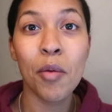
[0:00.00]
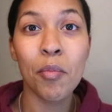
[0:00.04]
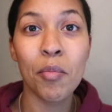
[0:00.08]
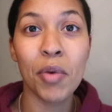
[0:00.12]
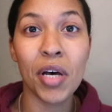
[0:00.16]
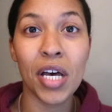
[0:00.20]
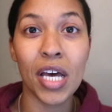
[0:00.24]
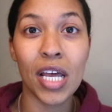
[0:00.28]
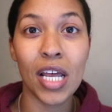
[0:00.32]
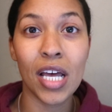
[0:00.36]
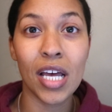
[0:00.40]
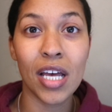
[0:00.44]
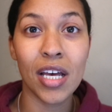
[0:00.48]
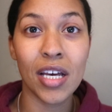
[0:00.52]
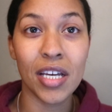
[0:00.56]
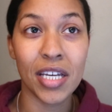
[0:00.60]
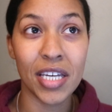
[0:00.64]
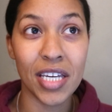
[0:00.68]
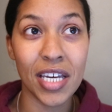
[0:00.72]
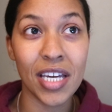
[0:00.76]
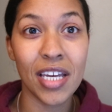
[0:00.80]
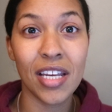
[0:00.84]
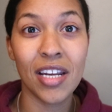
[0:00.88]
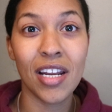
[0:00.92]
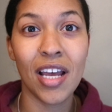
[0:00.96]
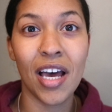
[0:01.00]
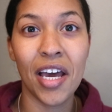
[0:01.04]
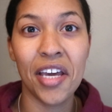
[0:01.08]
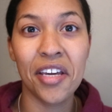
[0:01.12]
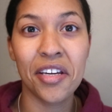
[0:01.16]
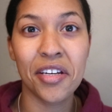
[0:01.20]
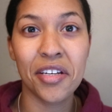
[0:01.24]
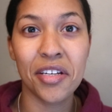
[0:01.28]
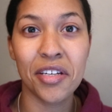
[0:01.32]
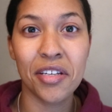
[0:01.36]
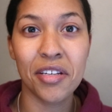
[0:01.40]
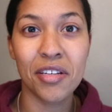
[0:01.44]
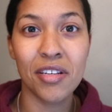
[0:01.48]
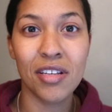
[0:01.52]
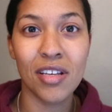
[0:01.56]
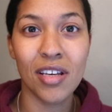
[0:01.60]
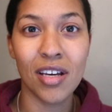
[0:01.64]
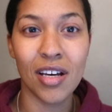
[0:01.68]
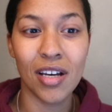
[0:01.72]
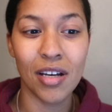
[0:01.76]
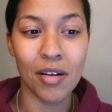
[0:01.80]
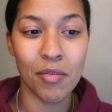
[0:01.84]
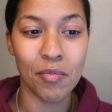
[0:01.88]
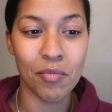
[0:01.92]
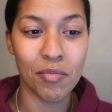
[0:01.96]
But again, I could,
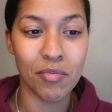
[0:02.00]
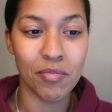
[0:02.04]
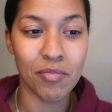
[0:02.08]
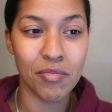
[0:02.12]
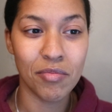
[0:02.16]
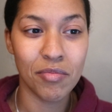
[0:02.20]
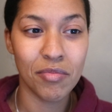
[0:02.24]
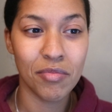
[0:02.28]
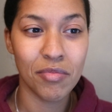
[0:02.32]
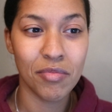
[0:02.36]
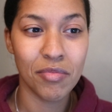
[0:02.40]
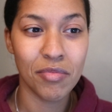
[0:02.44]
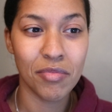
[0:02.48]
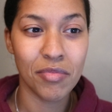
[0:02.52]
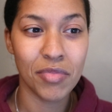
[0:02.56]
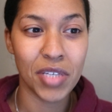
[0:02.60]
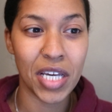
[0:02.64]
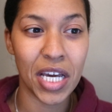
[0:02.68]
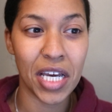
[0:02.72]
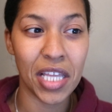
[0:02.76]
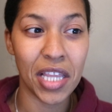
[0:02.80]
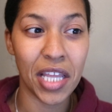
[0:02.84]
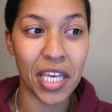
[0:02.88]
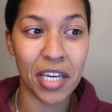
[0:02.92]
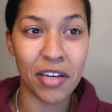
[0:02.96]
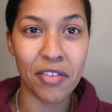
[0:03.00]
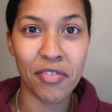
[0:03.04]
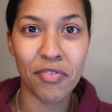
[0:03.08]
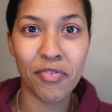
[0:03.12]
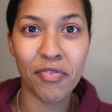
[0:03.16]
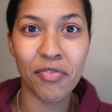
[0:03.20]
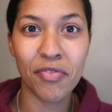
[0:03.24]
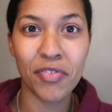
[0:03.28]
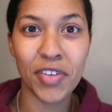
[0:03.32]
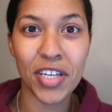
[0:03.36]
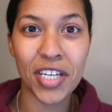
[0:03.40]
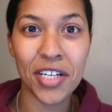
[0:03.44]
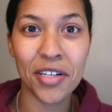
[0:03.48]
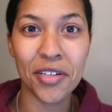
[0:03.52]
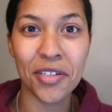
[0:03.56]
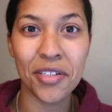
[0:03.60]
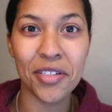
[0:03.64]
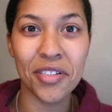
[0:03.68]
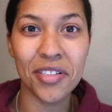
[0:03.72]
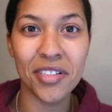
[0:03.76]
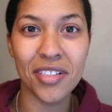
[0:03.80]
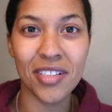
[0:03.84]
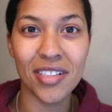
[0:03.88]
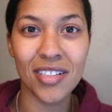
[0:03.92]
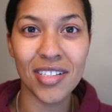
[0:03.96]
like
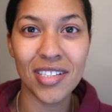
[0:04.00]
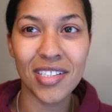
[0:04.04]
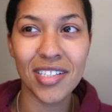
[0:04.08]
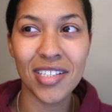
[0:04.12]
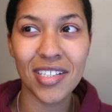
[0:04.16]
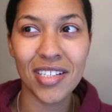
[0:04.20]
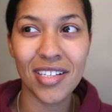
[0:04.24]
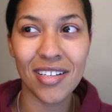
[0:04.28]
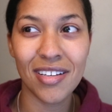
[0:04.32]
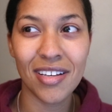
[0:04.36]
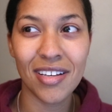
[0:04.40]
feel